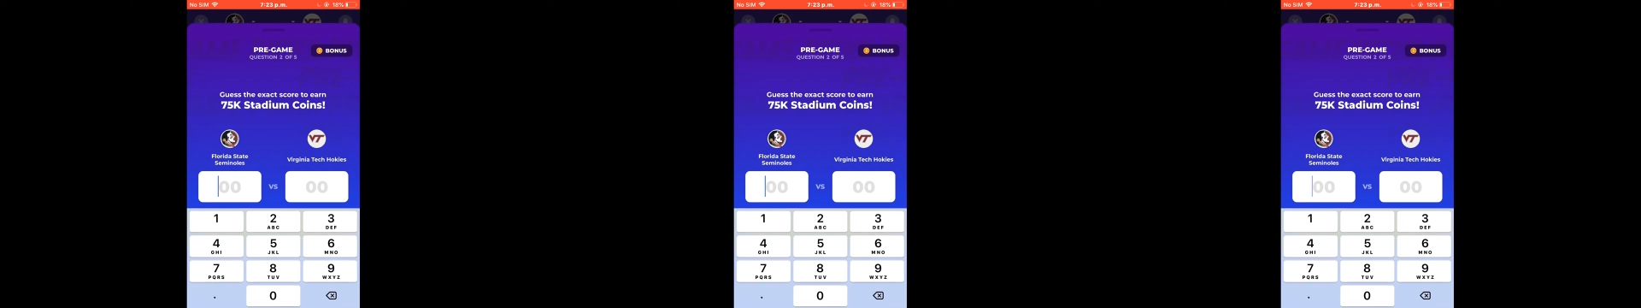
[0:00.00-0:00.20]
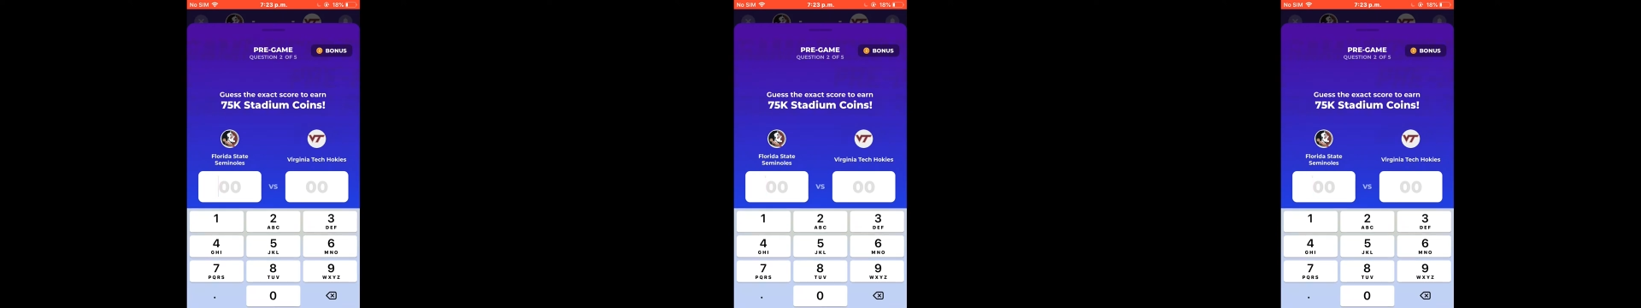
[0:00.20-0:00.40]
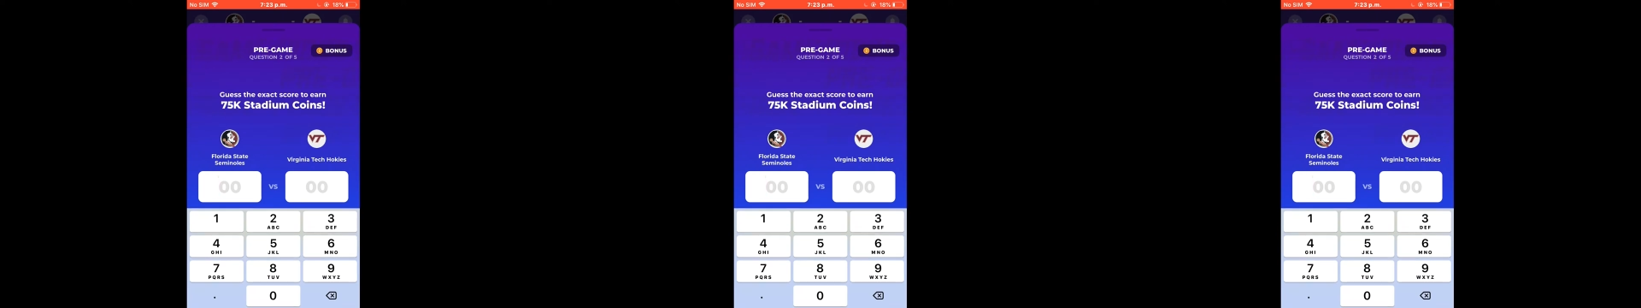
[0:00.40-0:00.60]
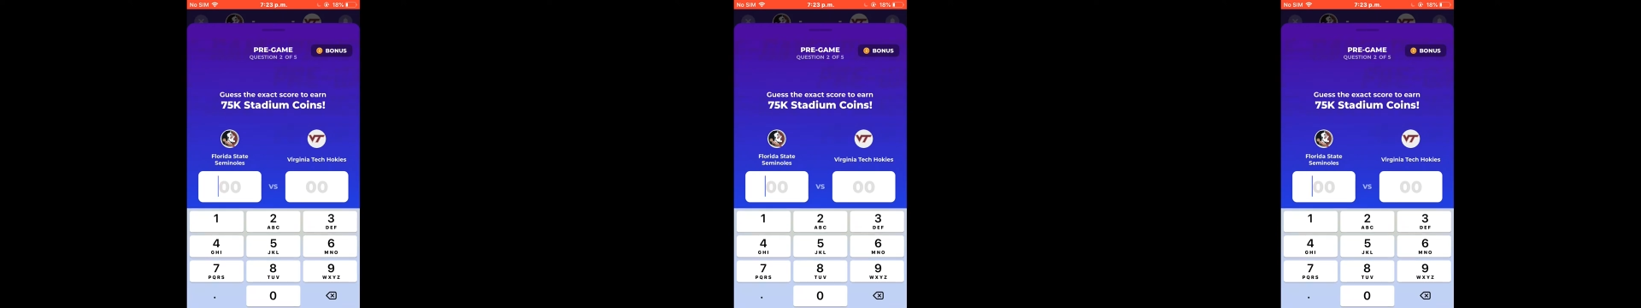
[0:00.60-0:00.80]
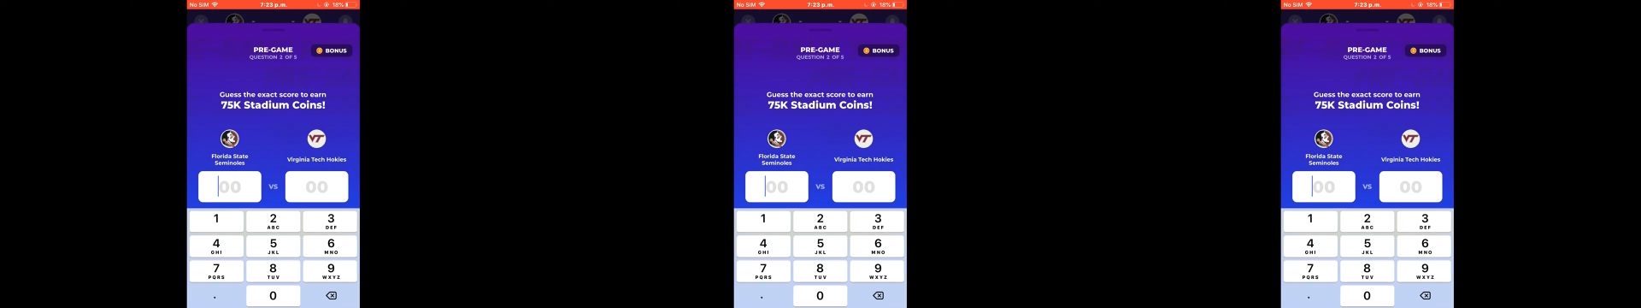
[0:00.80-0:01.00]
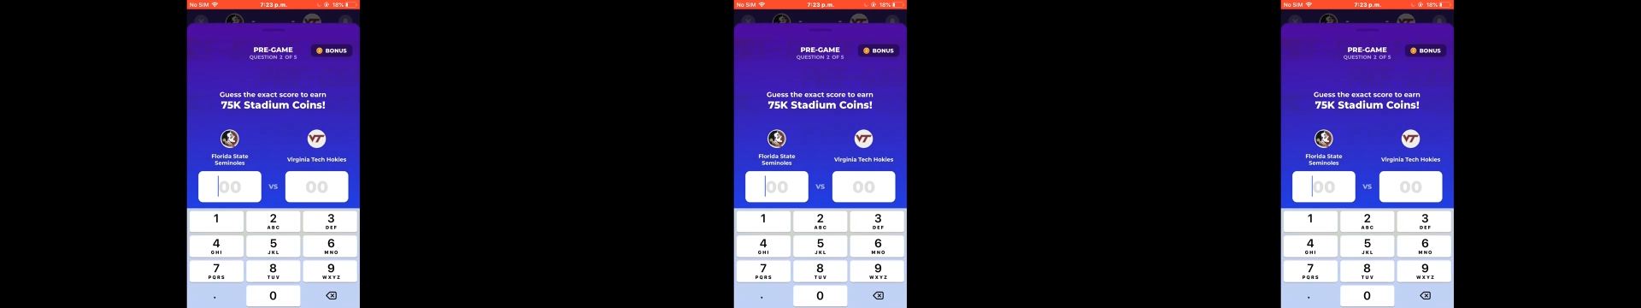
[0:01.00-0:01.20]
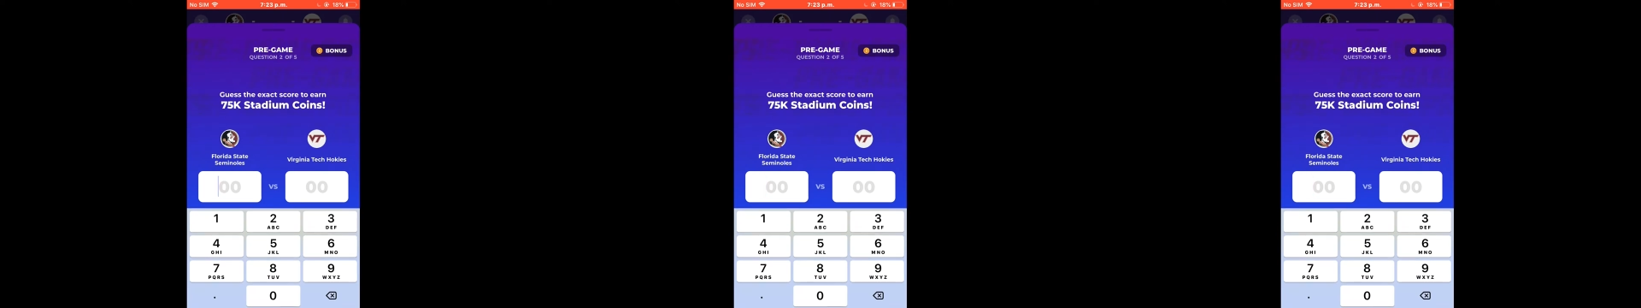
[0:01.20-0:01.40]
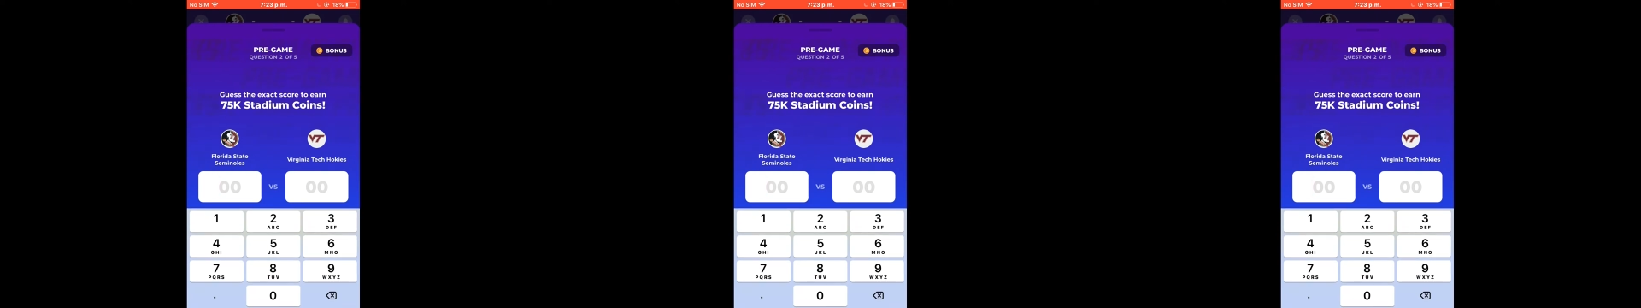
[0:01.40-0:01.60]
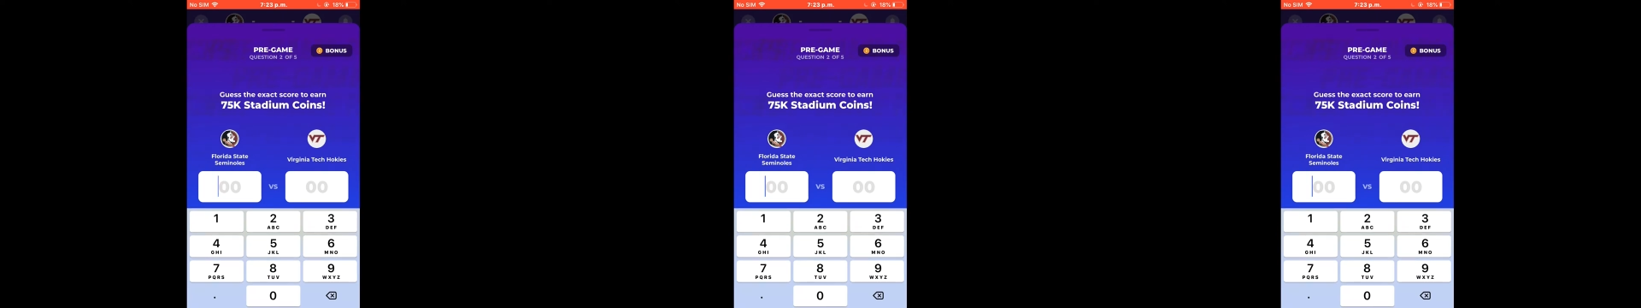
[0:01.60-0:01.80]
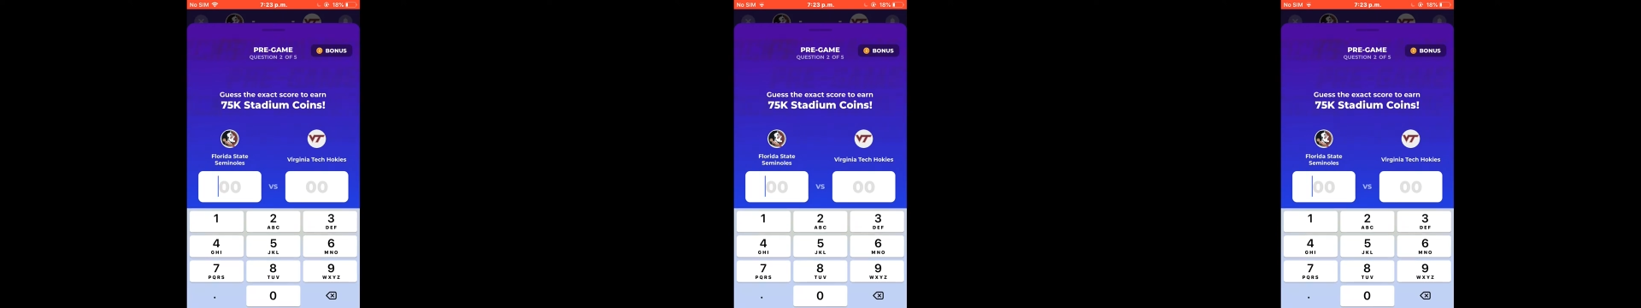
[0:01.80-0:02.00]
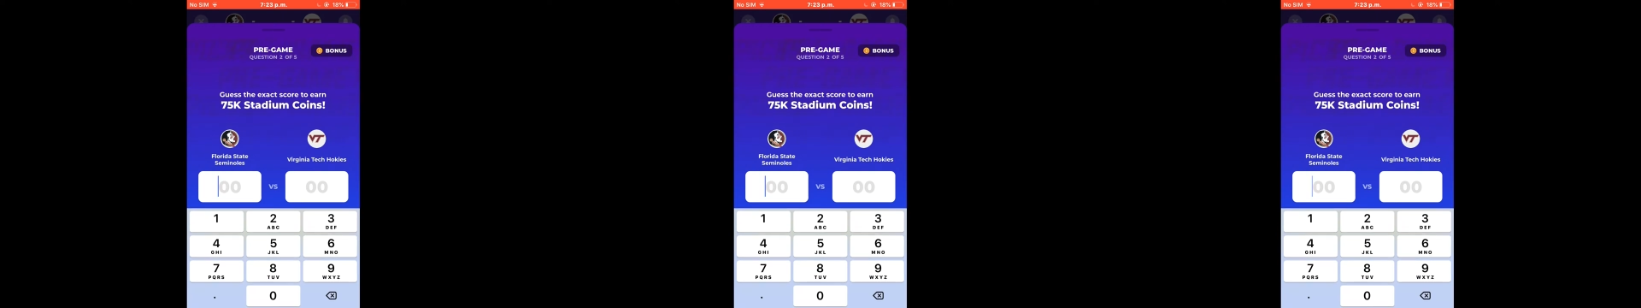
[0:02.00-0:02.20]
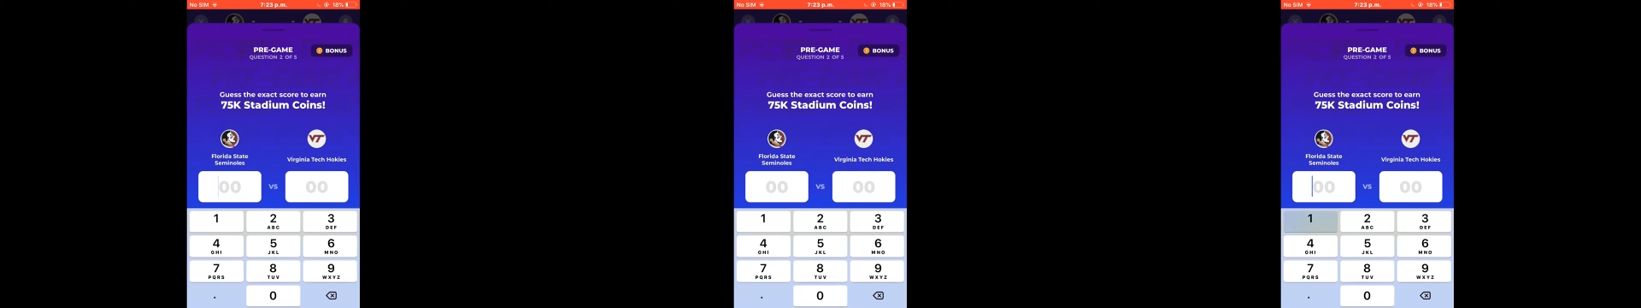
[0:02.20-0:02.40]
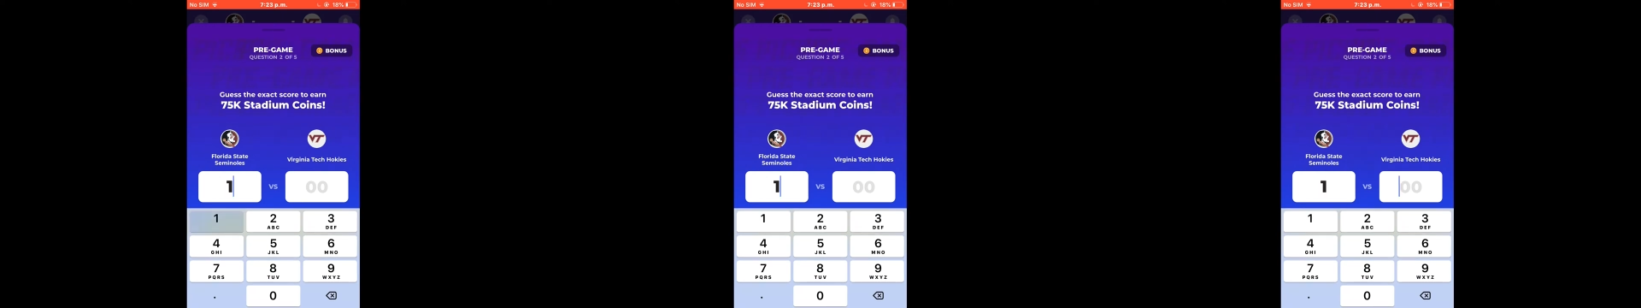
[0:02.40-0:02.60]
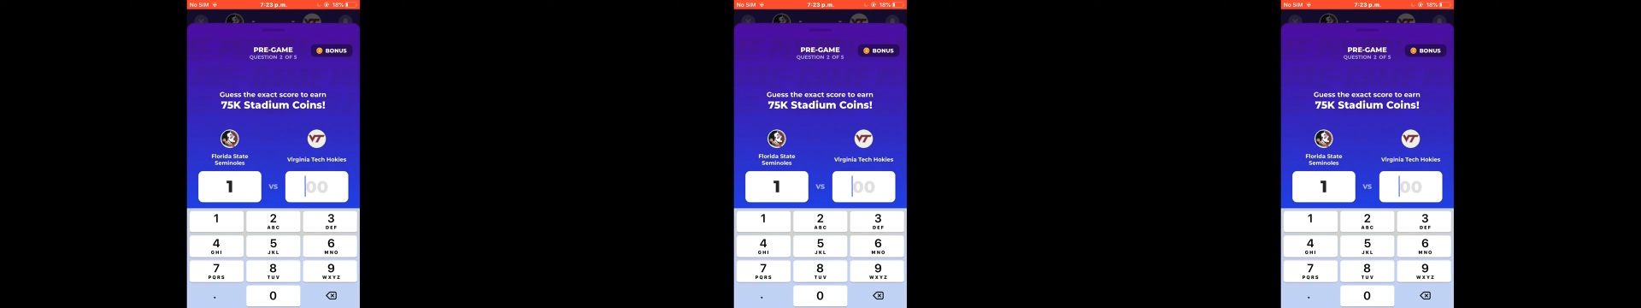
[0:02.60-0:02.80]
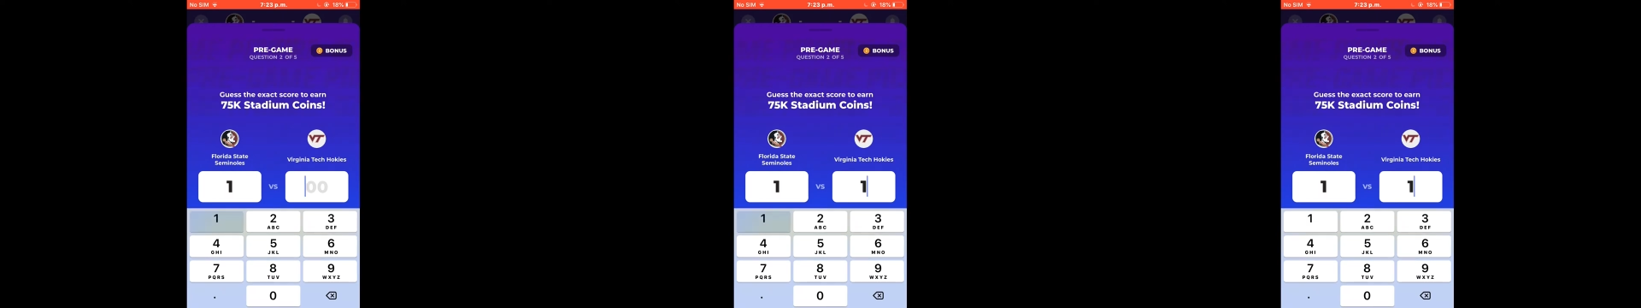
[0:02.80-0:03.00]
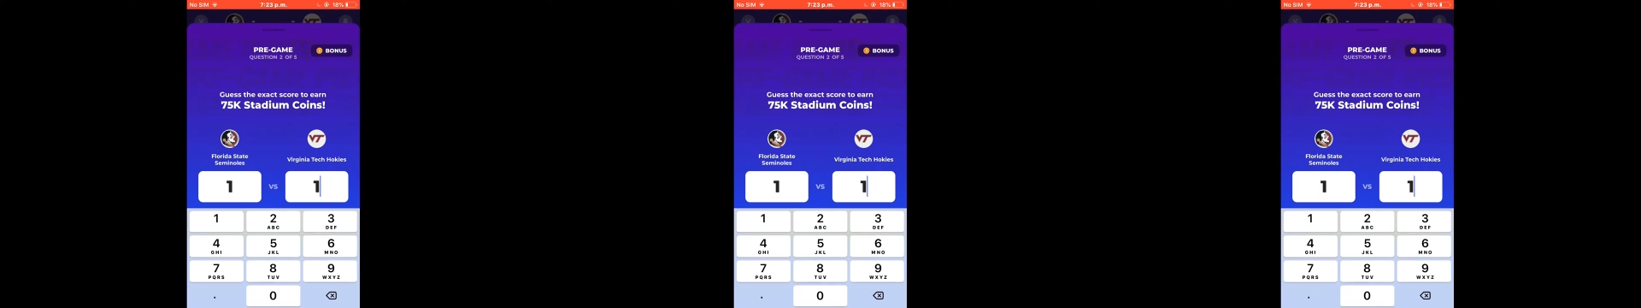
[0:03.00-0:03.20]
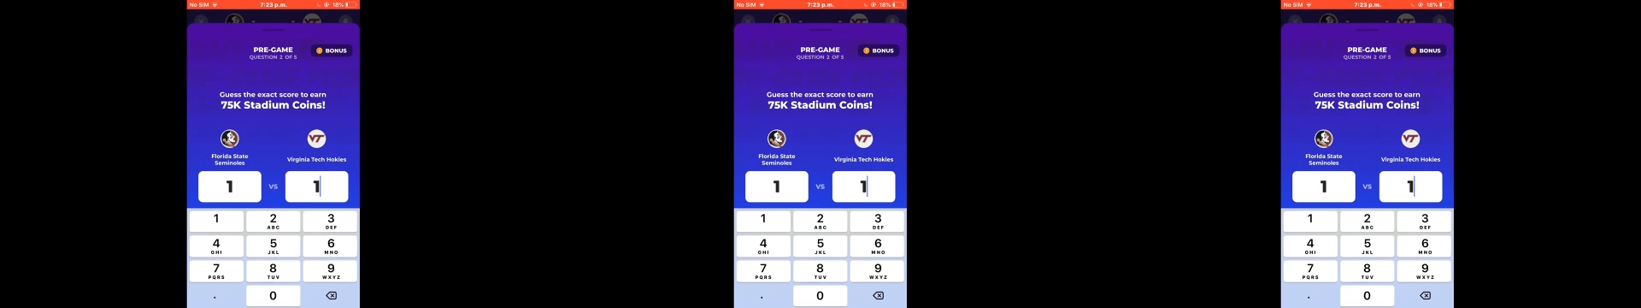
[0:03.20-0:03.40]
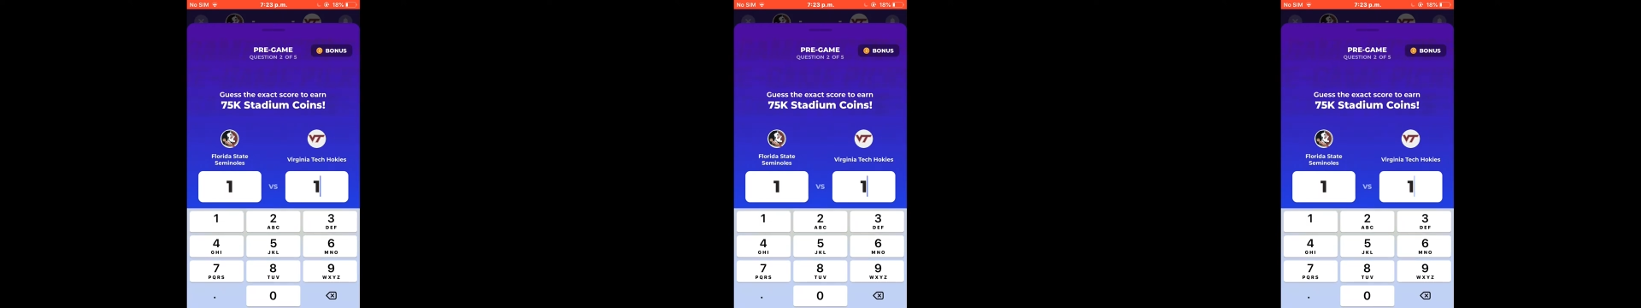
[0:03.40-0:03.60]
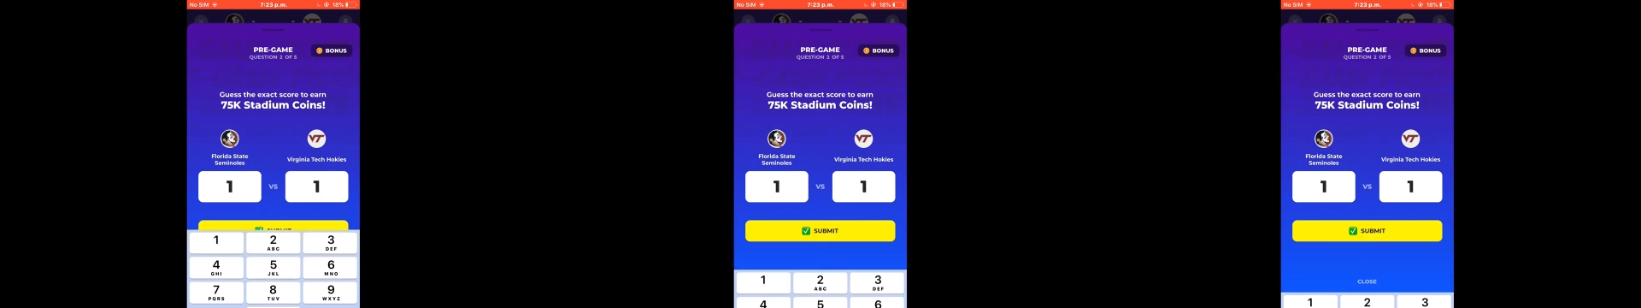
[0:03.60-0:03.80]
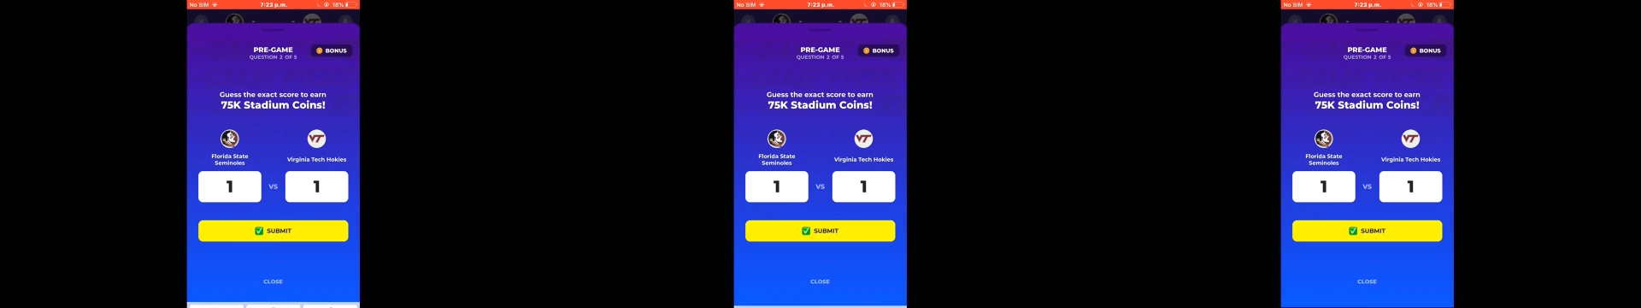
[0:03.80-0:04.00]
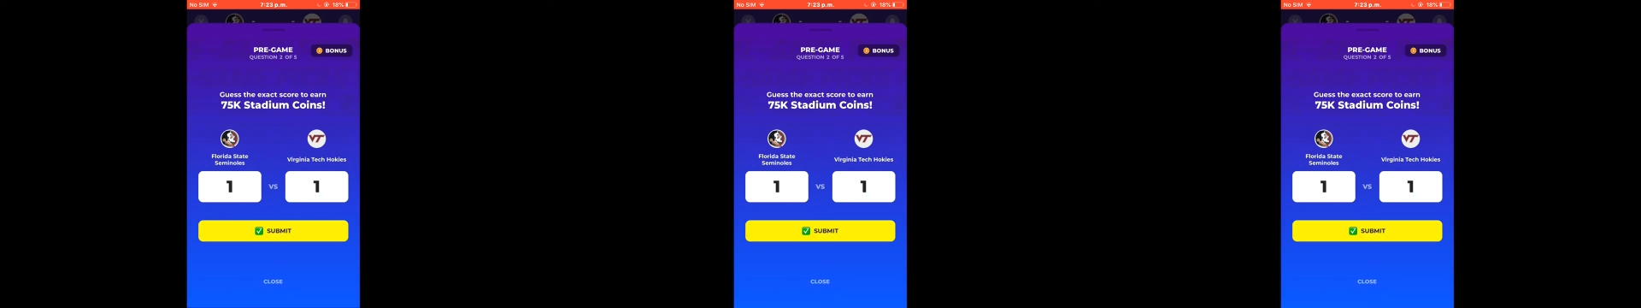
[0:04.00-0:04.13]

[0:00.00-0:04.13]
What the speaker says: No face is visible, so there are no lips to read.